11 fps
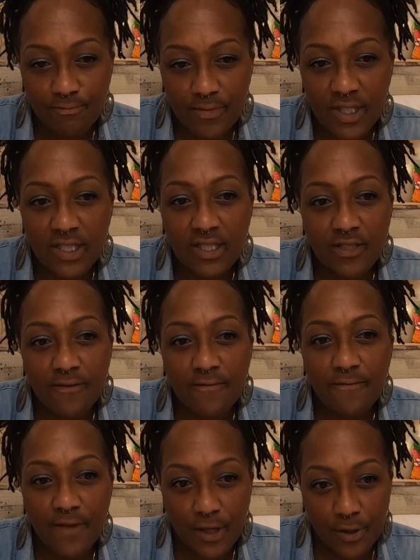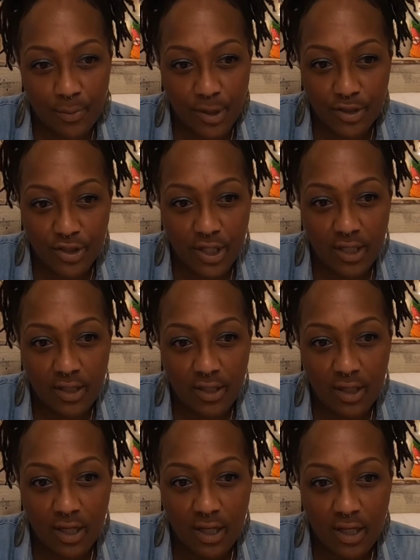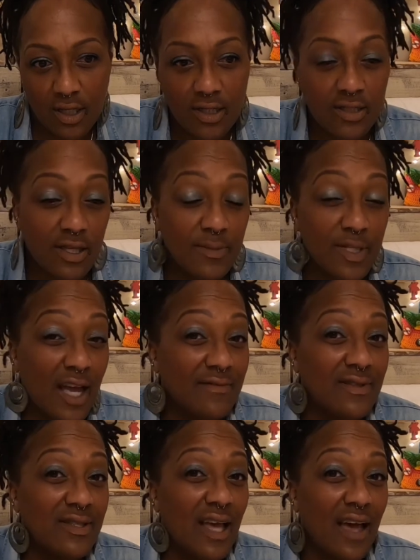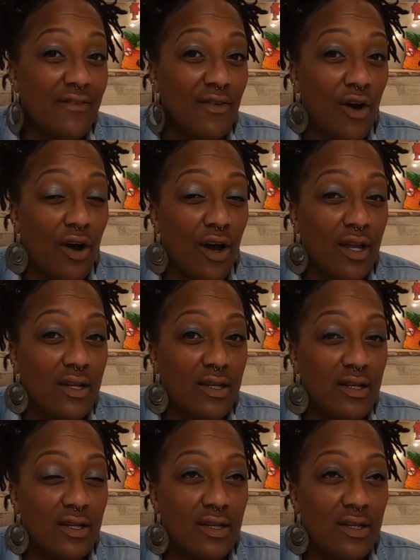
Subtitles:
Severe budget. Sometimes I've gone